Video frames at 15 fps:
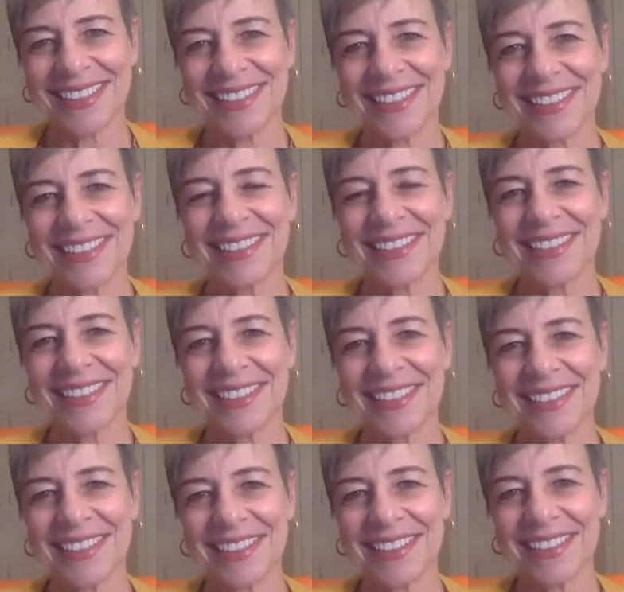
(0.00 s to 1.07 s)

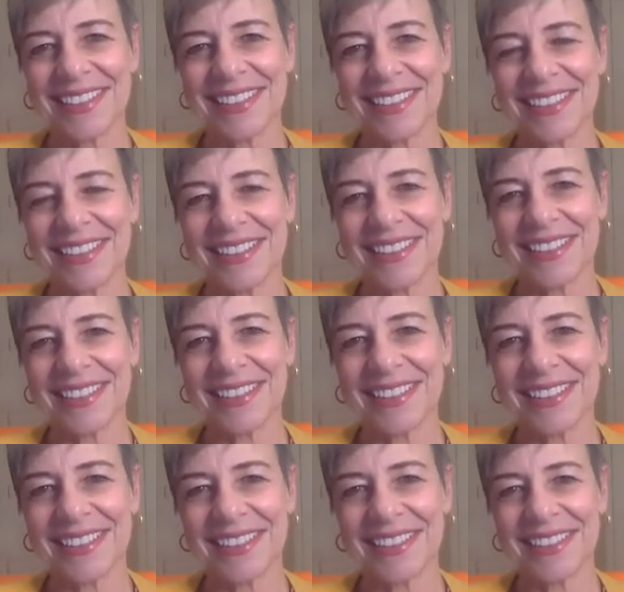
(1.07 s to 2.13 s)

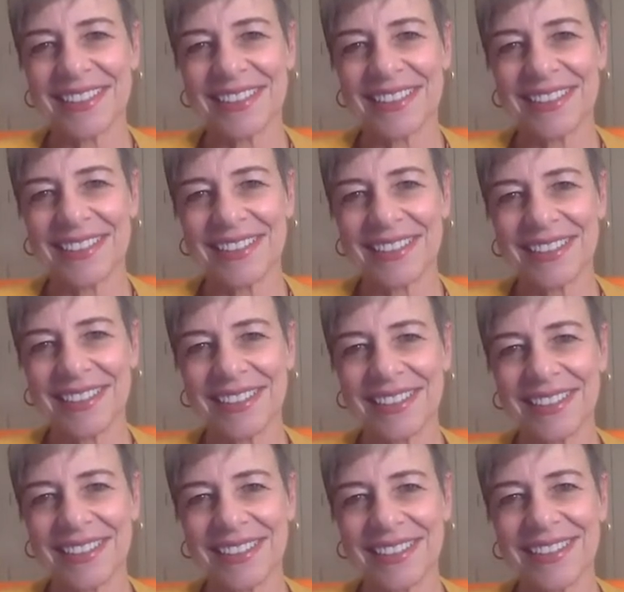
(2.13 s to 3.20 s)

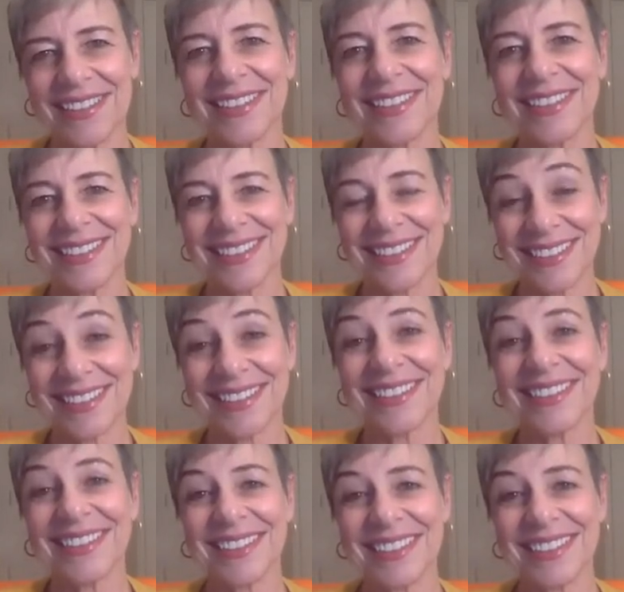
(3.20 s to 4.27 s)

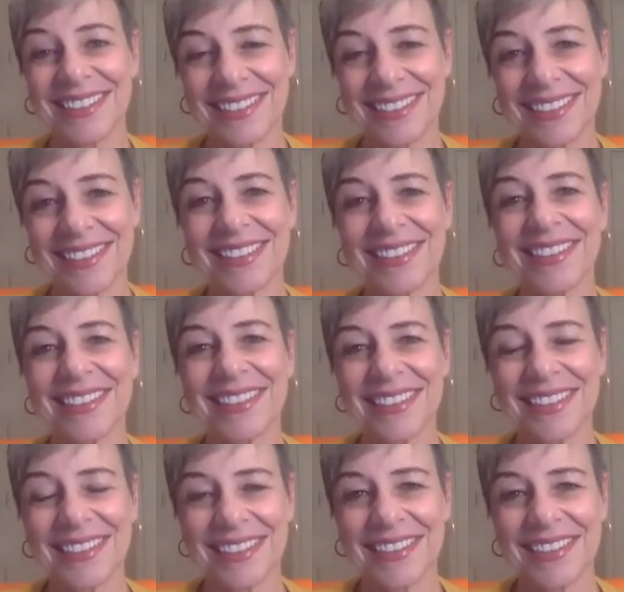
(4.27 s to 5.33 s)

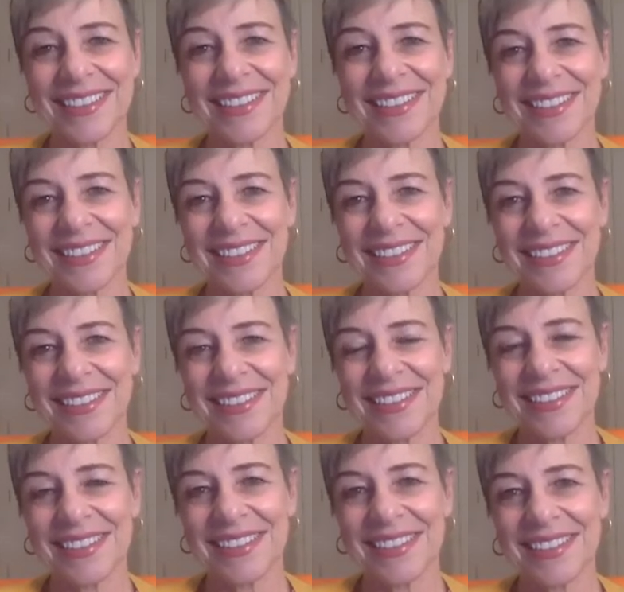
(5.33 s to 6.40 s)

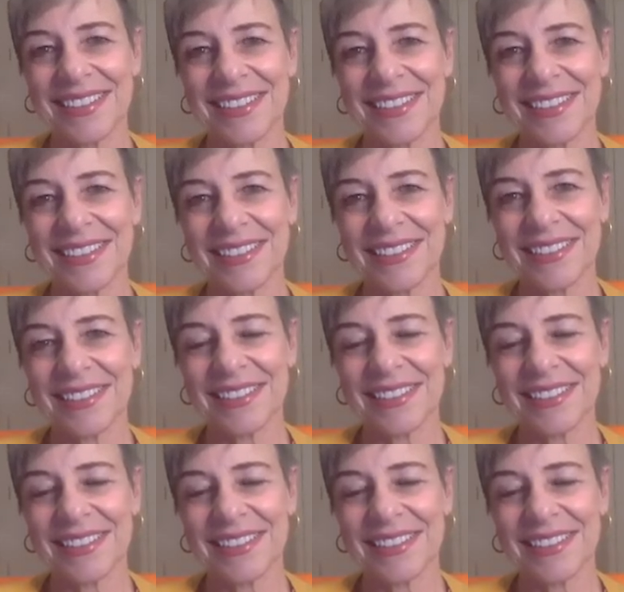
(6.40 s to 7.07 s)
(silent)